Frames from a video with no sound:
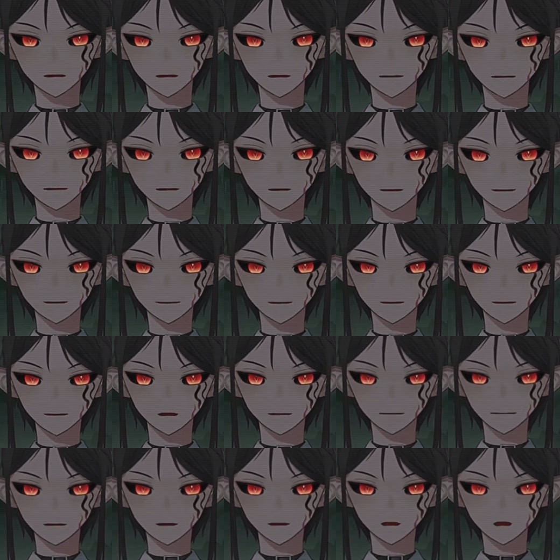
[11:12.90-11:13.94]
The
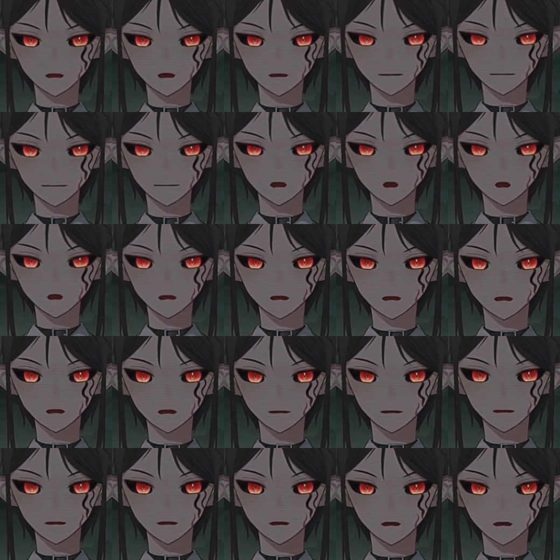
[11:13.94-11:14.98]
same black mold
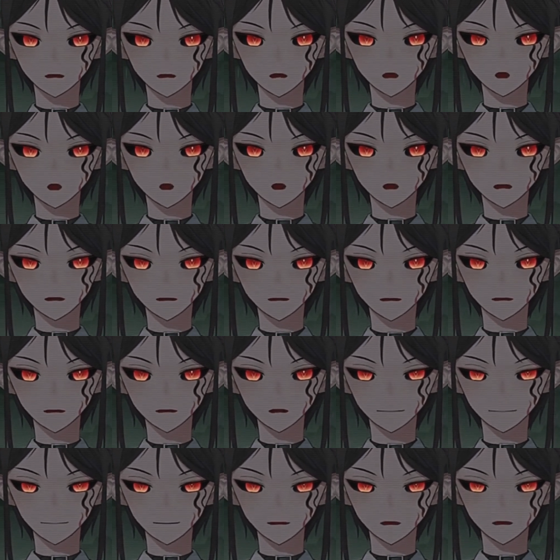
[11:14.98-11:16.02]
grew in odd
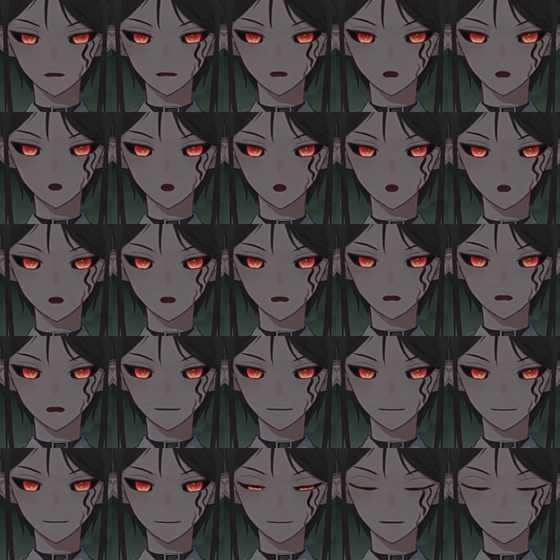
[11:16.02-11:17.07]
clumps on the
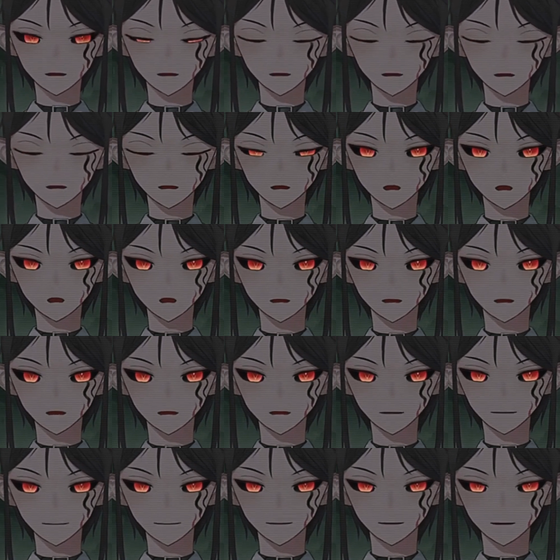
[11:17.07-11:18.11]
walls, and I
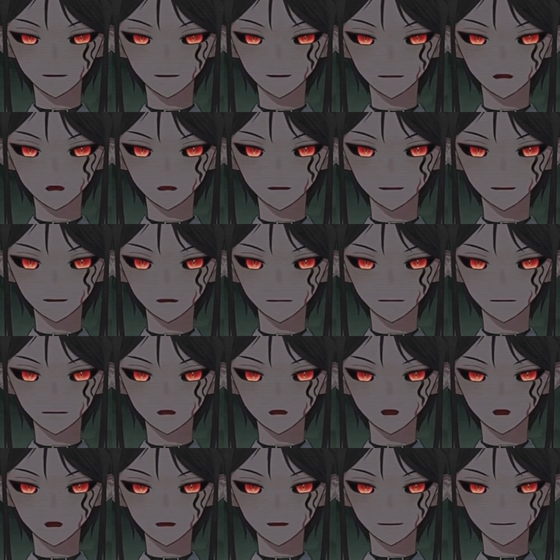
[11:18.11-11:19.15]
could see a twitching
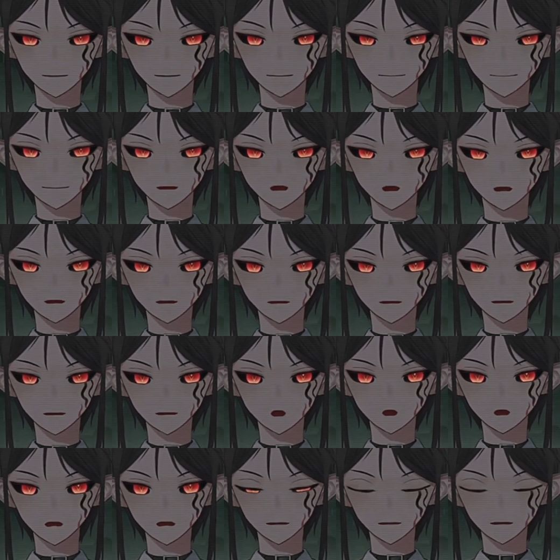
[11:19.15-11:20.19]
mass of daddy
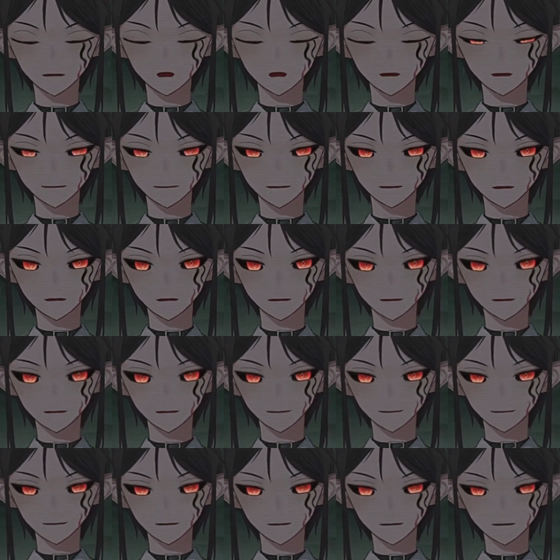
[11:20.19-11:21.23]
longlegs near the
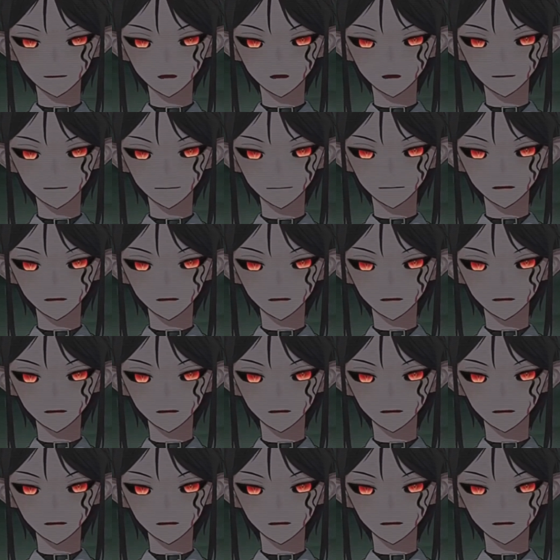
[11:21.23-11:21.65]
ceiling.